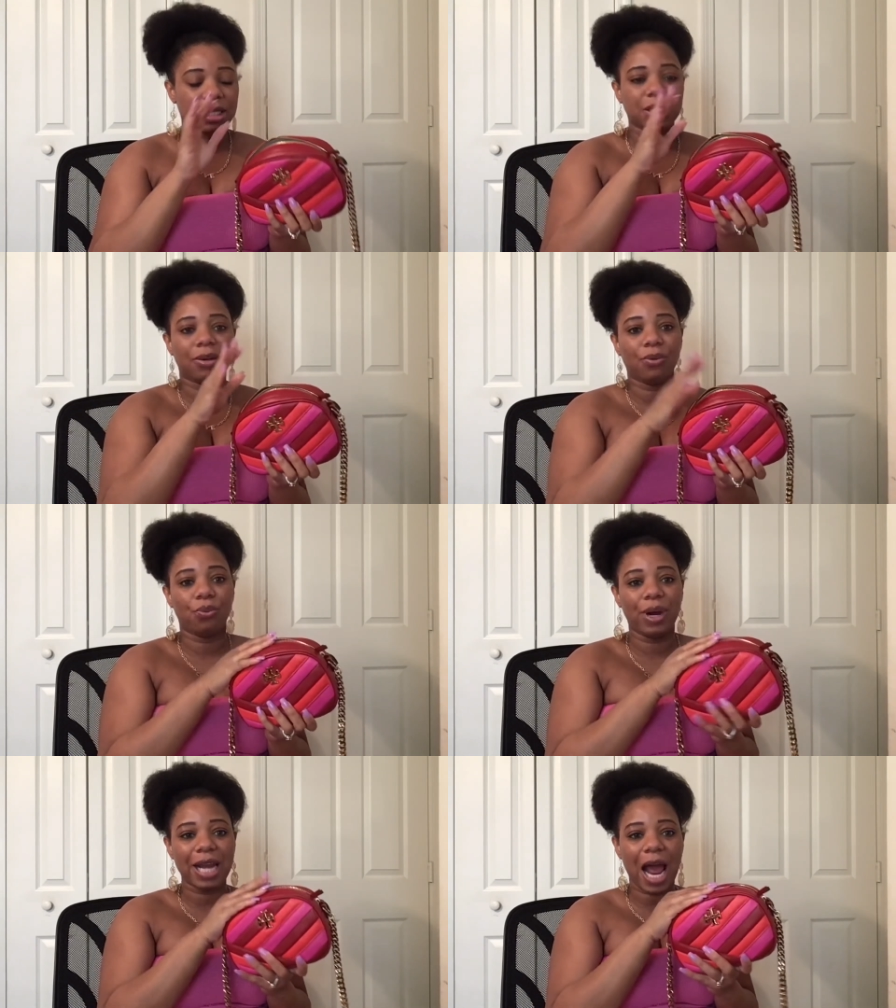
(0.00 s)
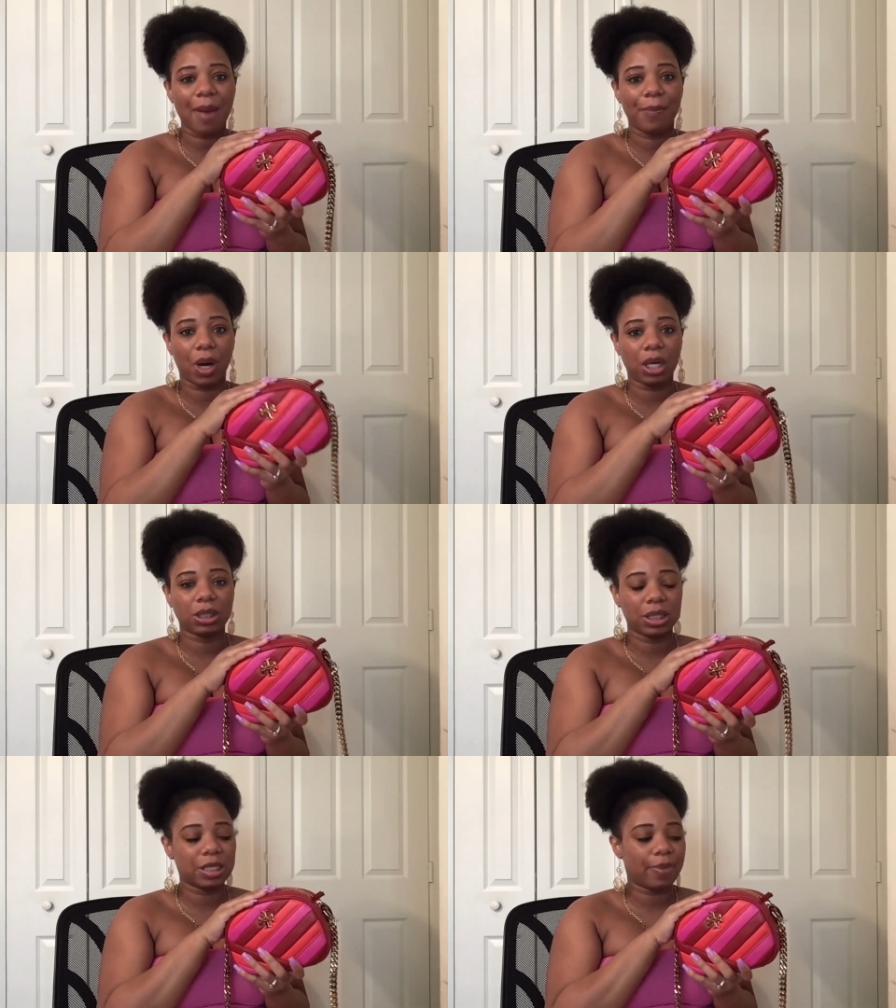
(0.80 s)
the when I bought
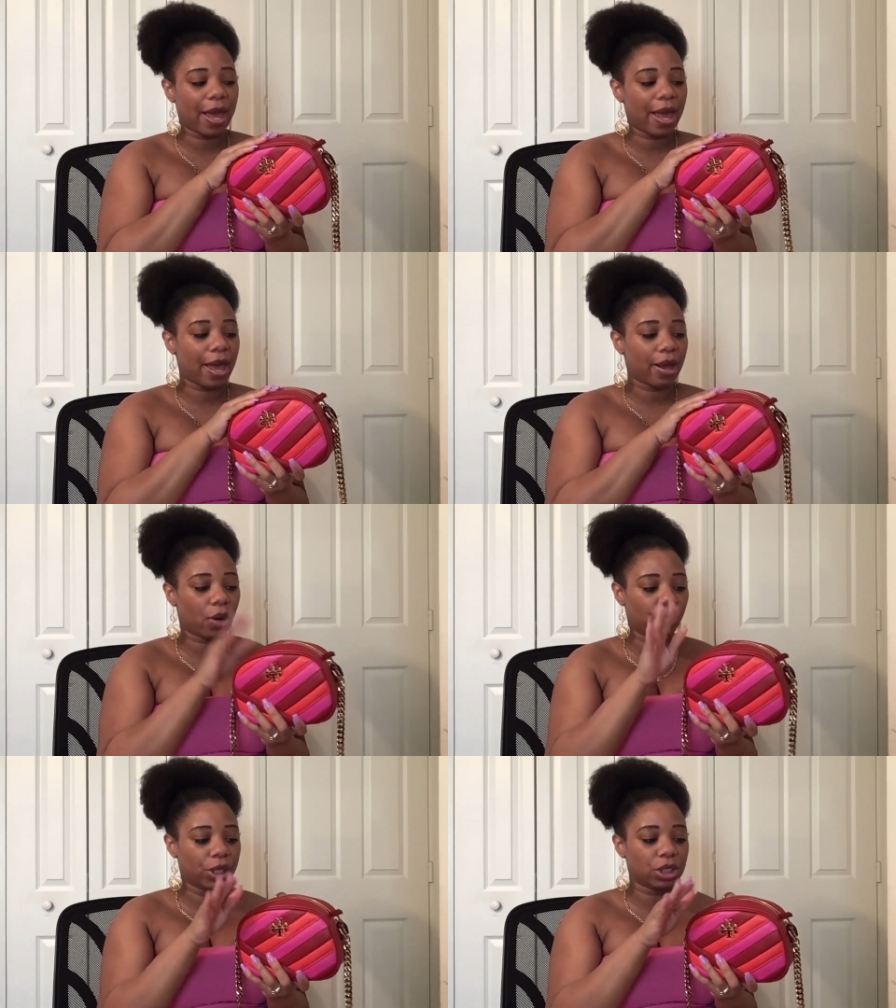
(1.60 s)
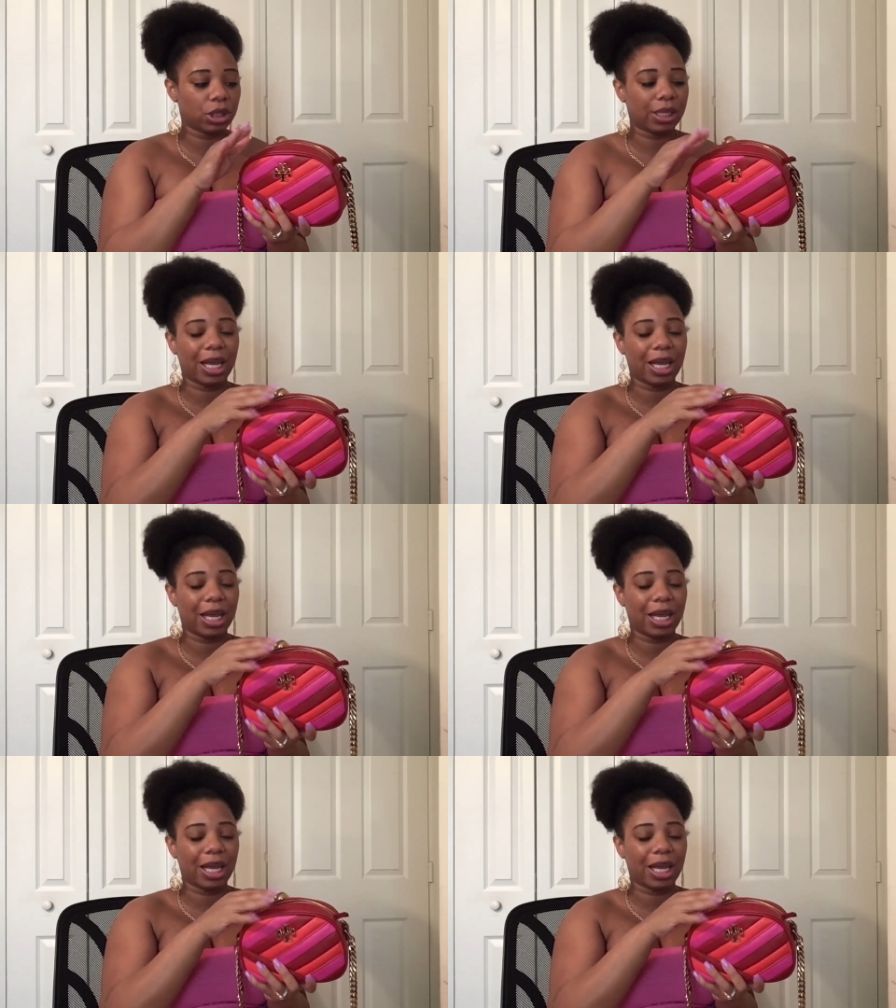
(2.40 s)
this bag originally,